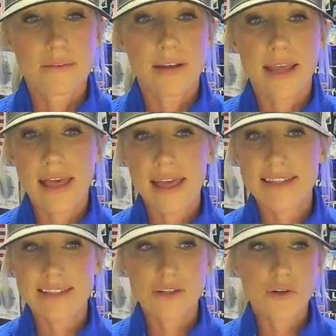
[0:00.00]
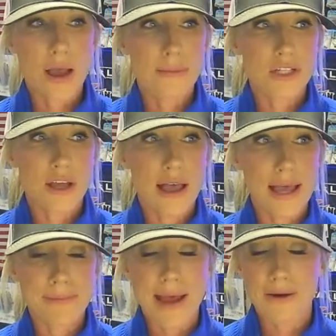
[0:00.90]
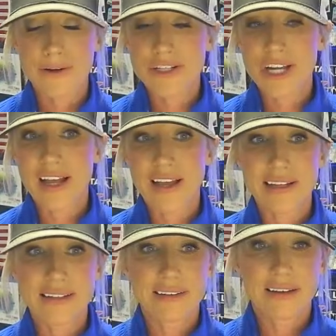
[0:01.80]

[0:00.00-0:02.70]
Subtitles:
finesse, drop shot, power shot,